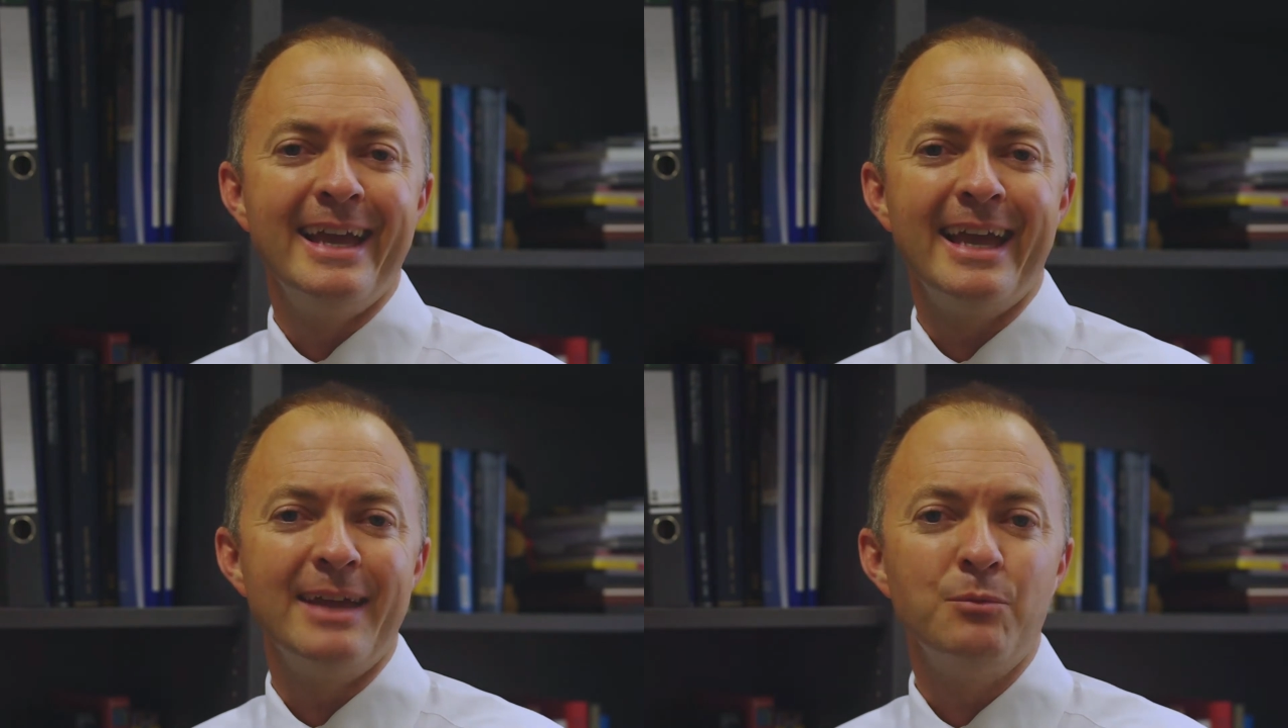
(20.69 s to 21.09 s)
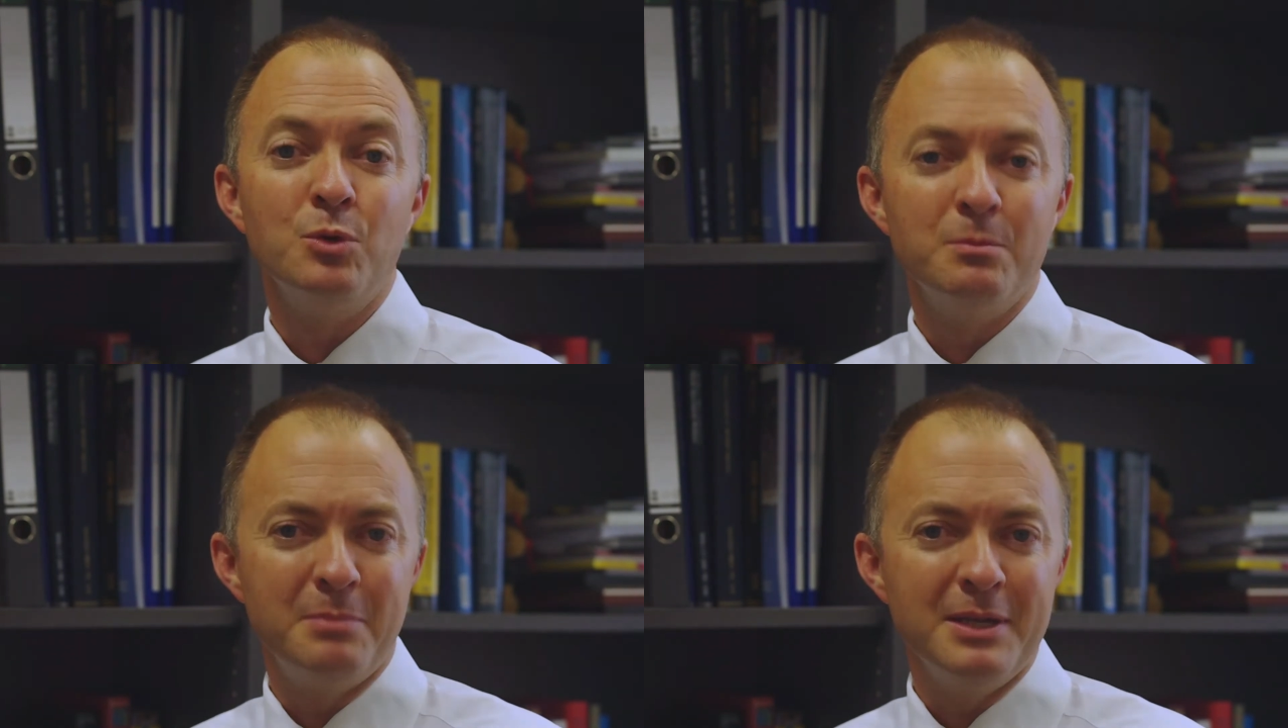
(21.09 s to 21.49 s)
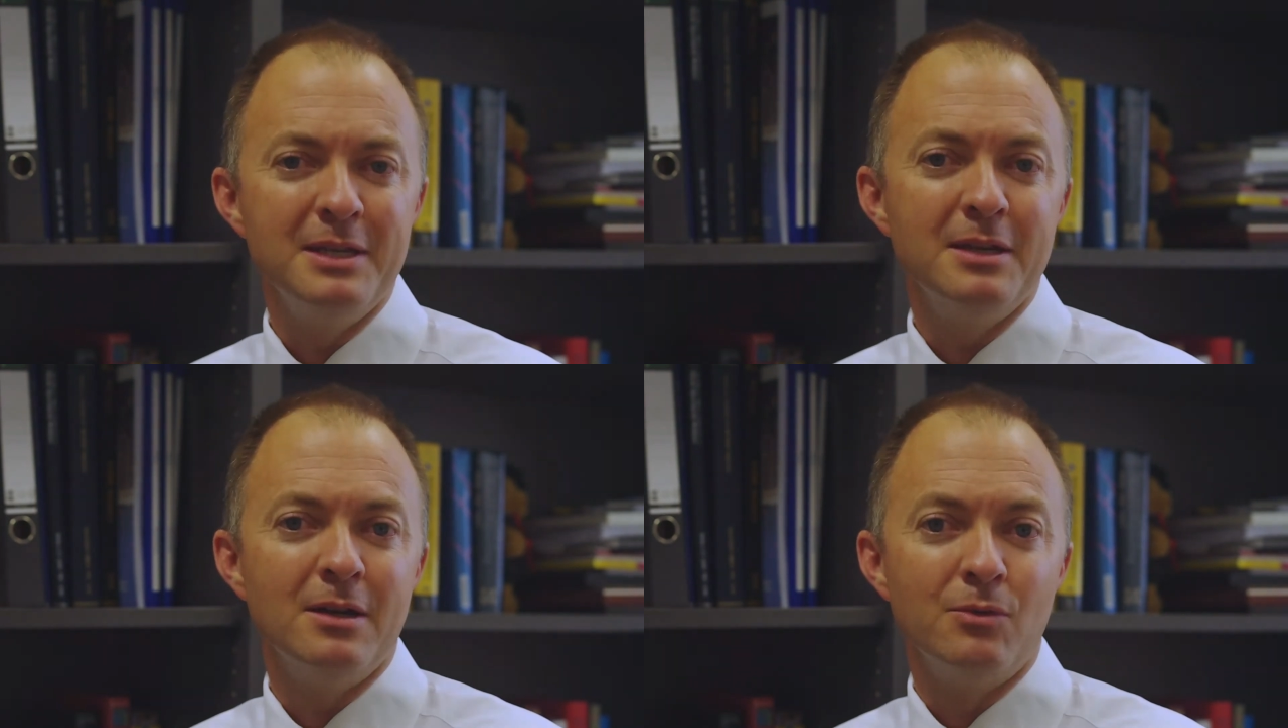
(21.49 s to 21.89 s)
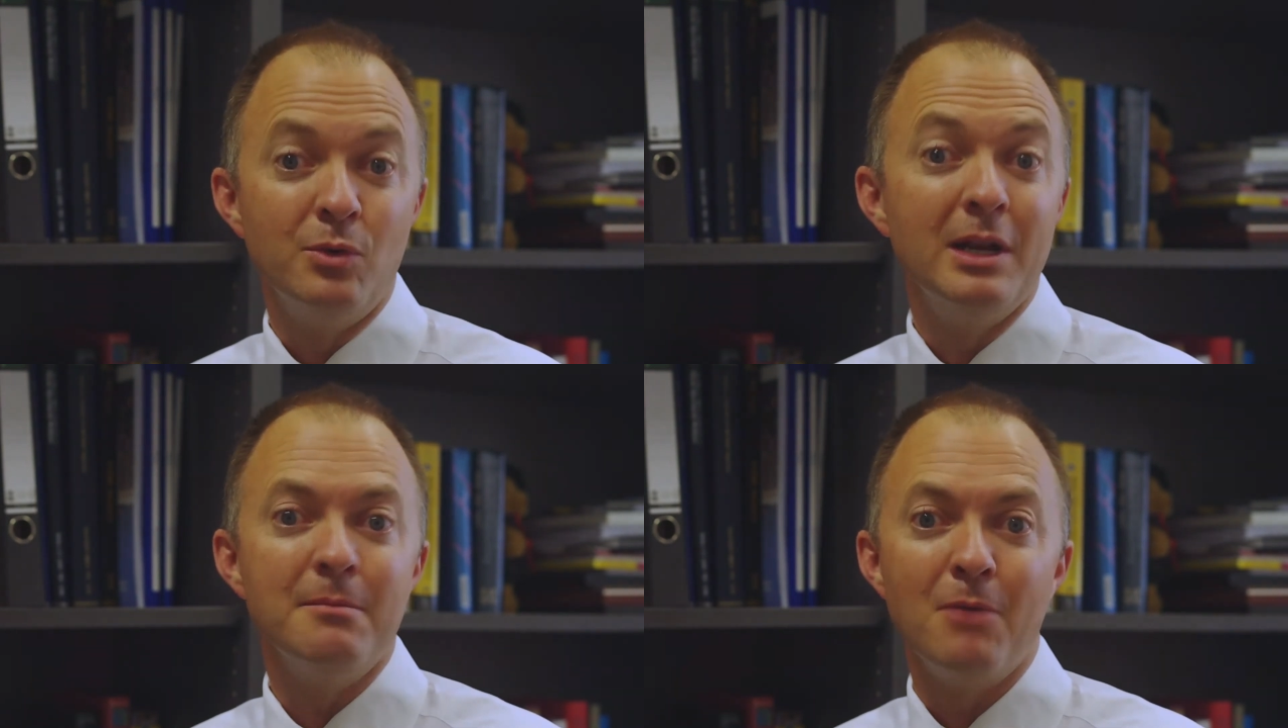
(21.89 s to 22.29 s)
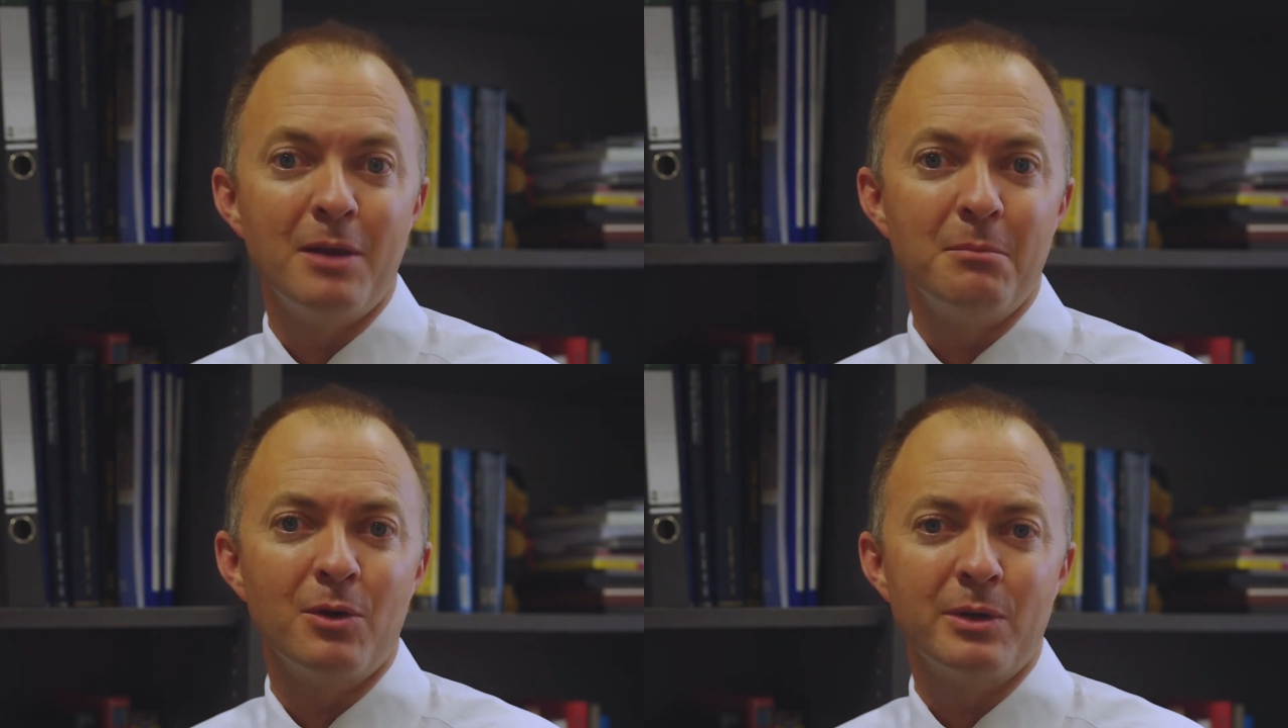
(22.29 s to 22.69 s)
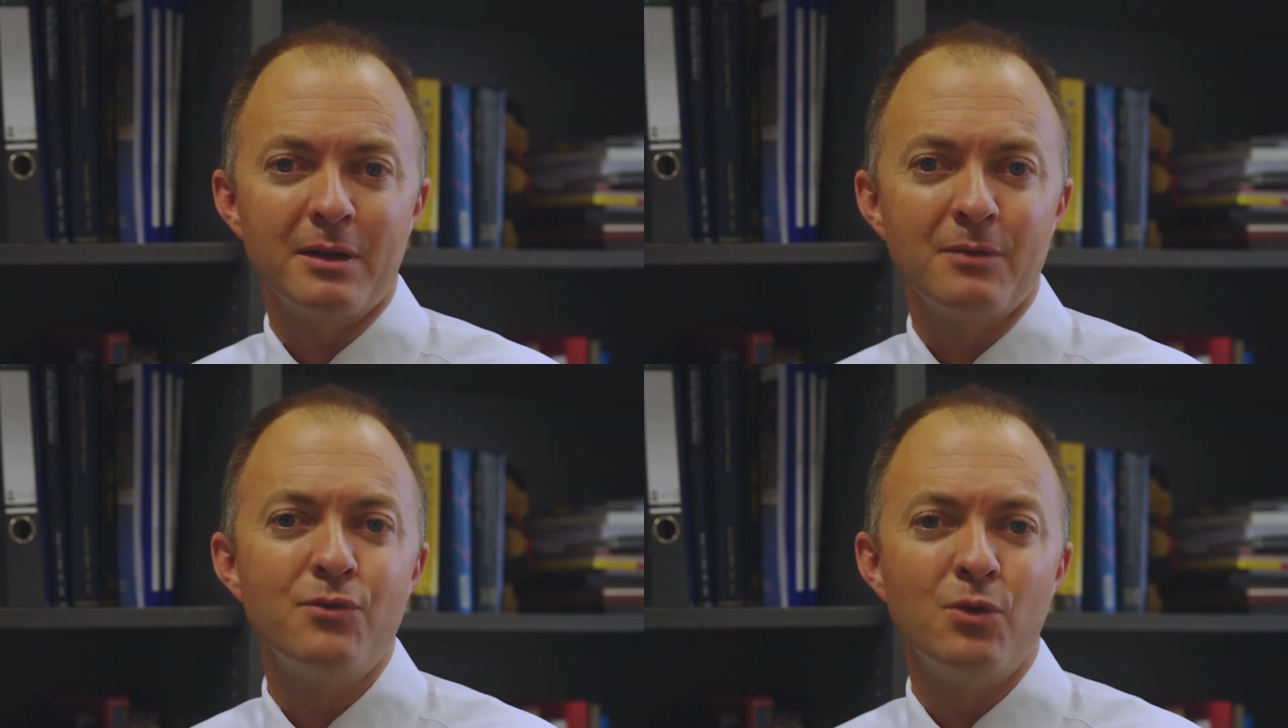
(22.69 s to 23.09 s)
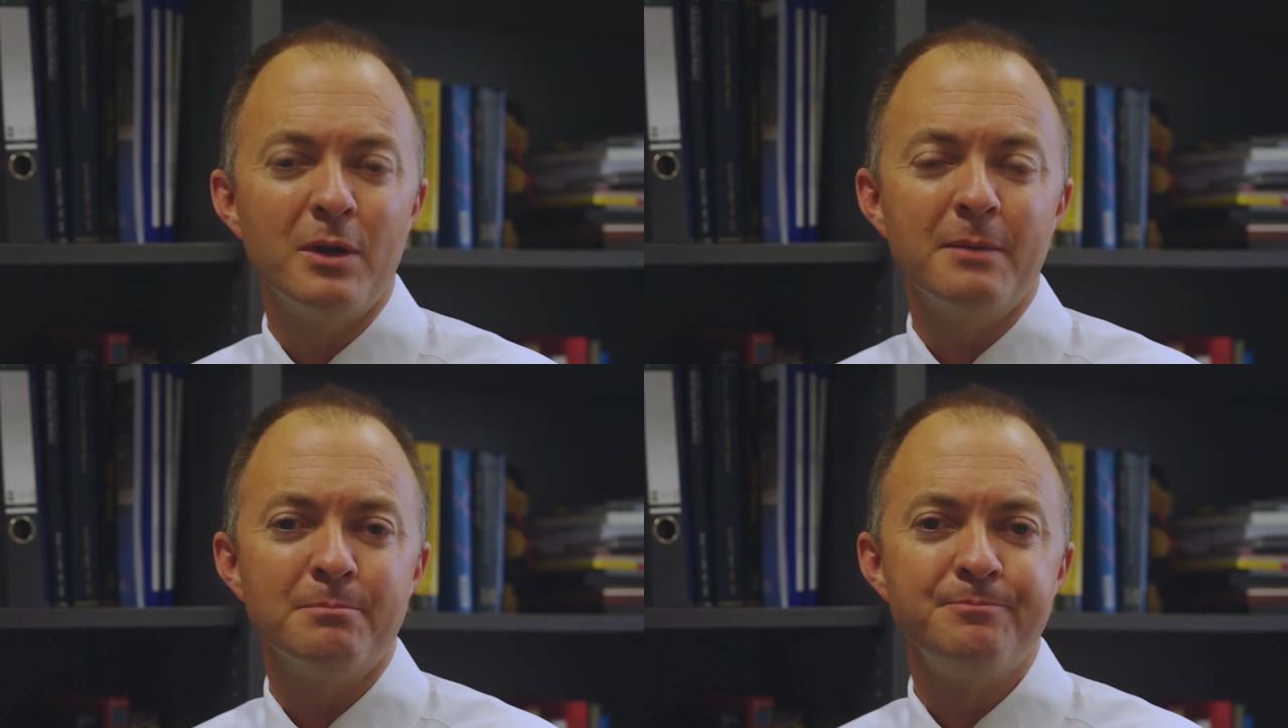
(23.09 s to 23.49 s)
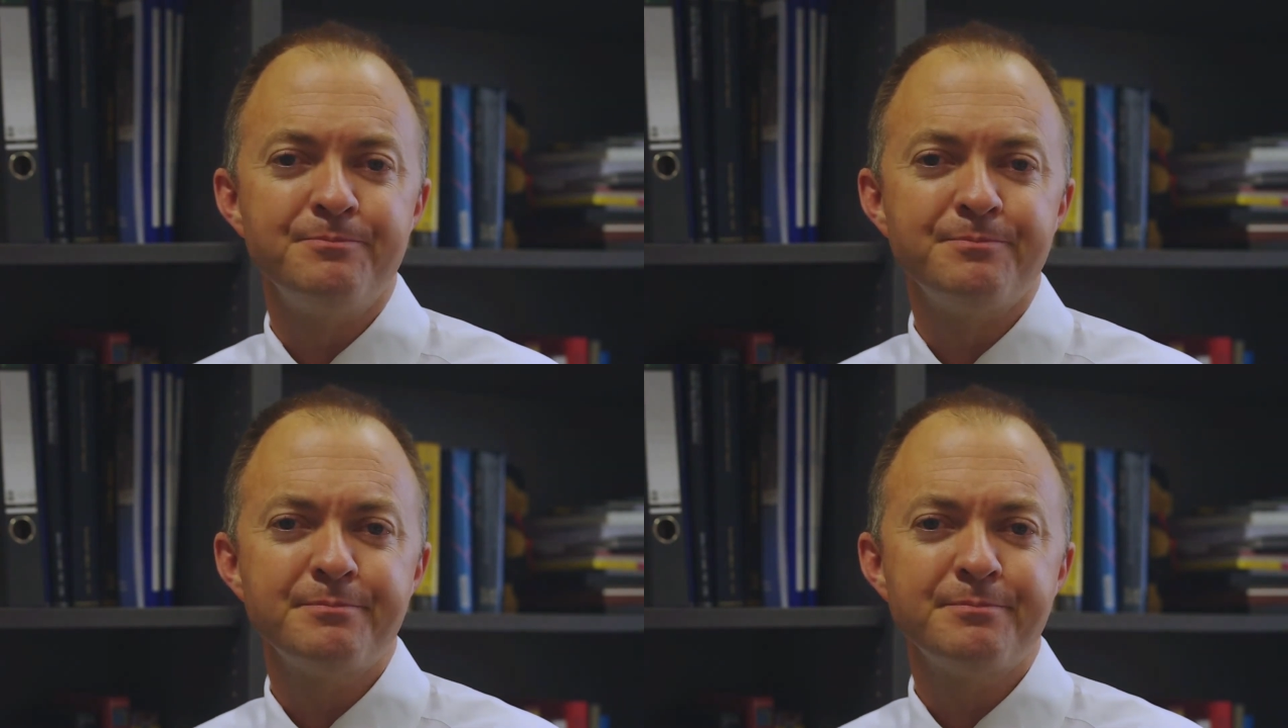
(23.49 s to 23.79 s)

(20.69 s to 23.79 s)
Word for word: it would be really mind blowing for him.